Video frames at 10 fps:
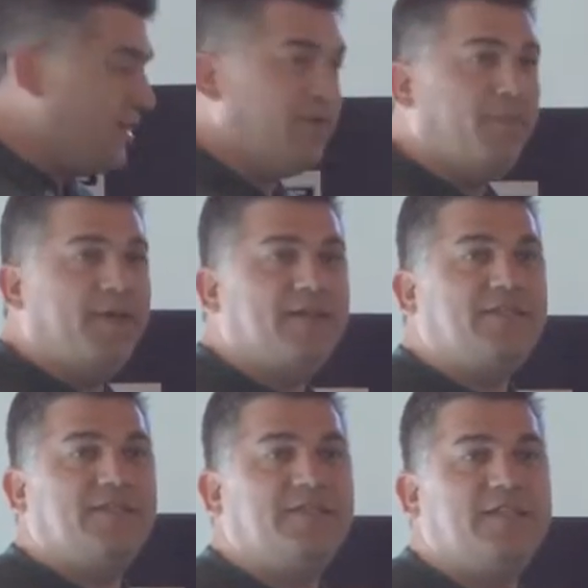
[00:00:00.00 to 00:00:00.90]
some of the
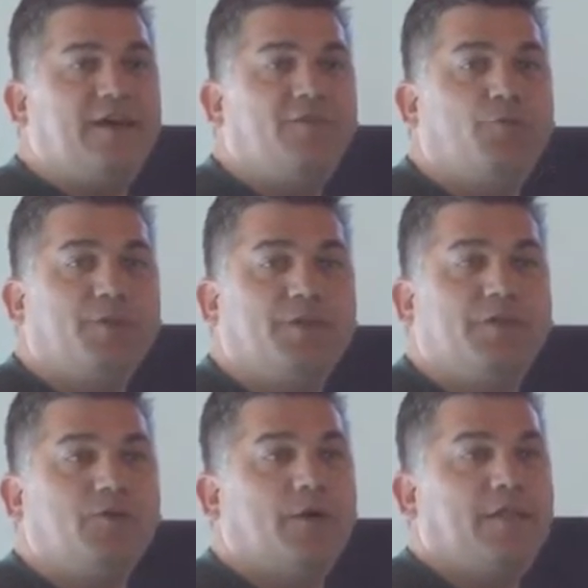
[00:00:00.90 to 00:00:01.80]
basic stuff with the
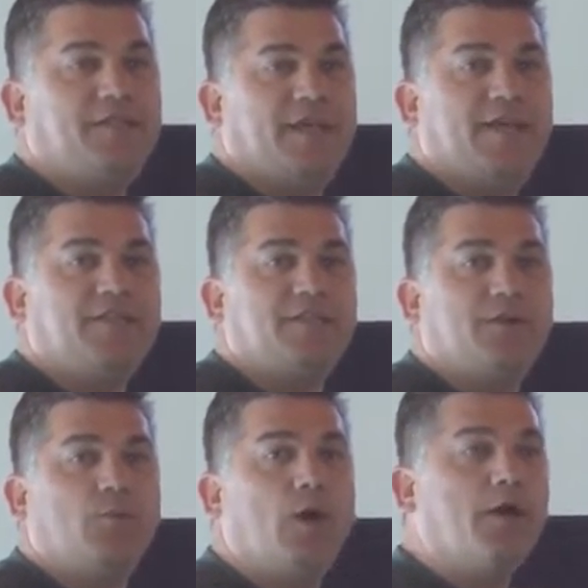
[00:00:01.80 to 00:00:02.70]
toilet tanks
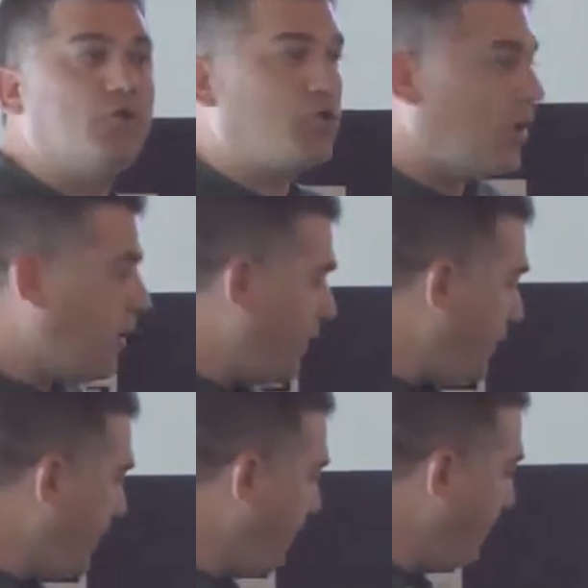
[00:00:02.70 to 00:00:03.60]
and what goes wrong in
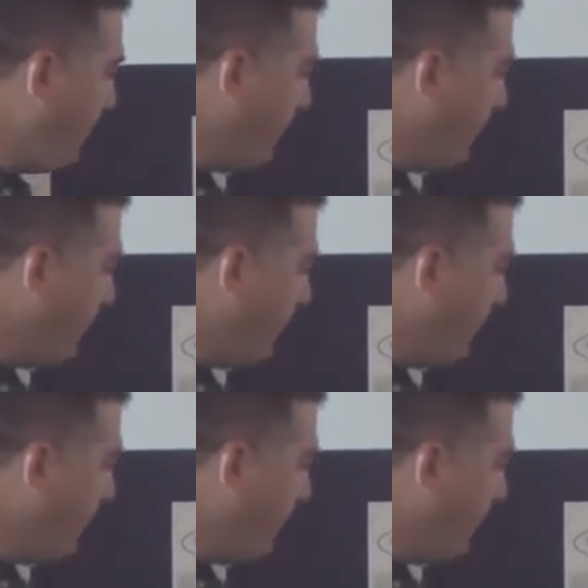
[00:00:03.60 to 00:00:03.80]
them.